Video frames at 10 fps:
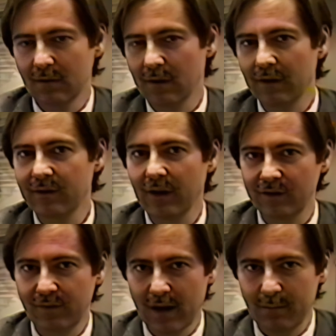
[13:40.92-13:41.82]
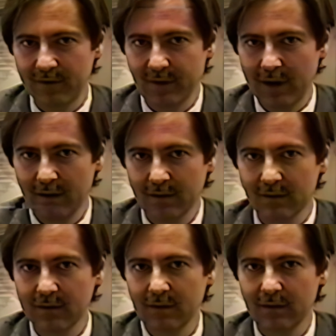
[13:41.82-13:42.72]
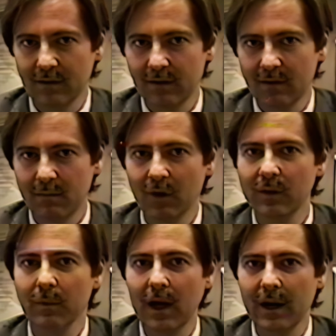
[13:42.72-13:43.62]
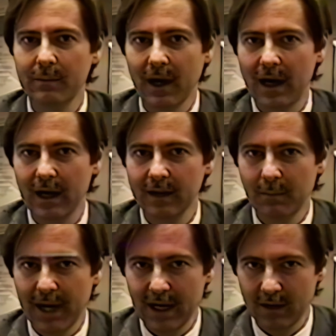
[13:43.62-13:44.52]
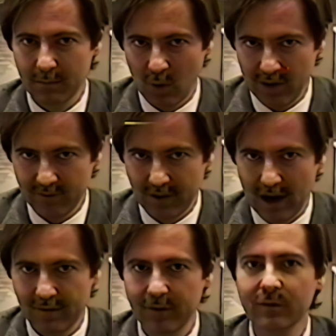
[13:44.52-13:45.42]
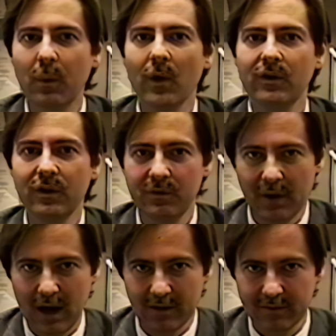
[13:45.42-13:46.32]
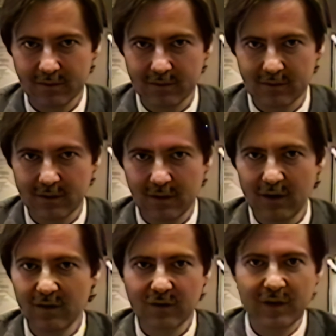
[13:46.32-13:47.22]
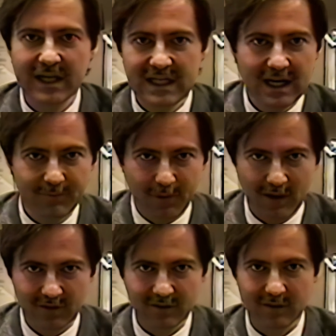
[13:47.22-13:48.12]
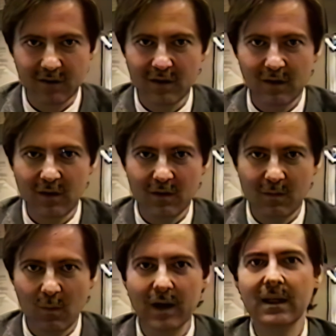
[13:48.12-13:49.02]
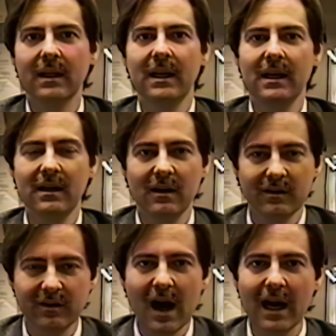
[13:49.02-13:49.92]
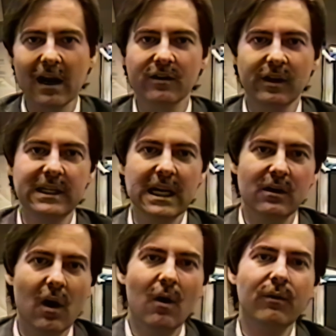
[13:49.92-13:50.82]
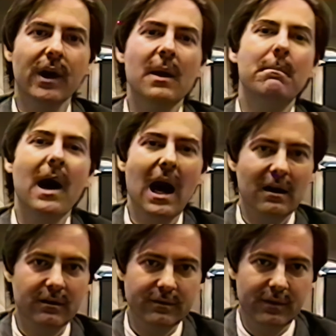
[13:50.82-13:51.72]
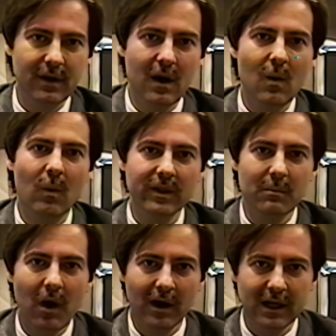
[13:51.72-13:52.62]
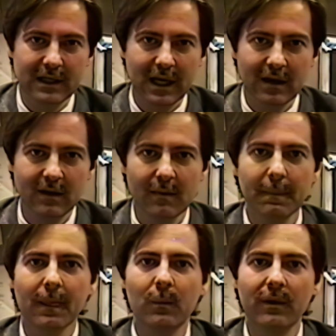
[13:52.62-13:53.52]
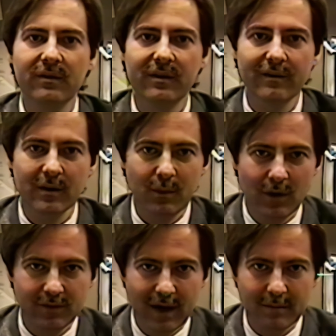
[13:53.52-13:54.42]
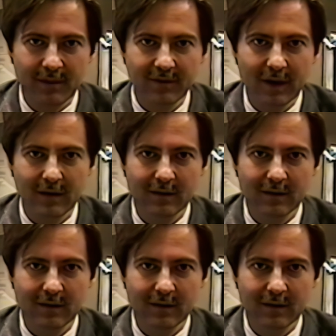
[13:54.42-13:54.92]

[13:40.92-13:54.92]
let's say is 5%, multiplied by the beta, 0.5, is 0.25. So the difference, what the stock actually did over and above what the market did, was 7.5%.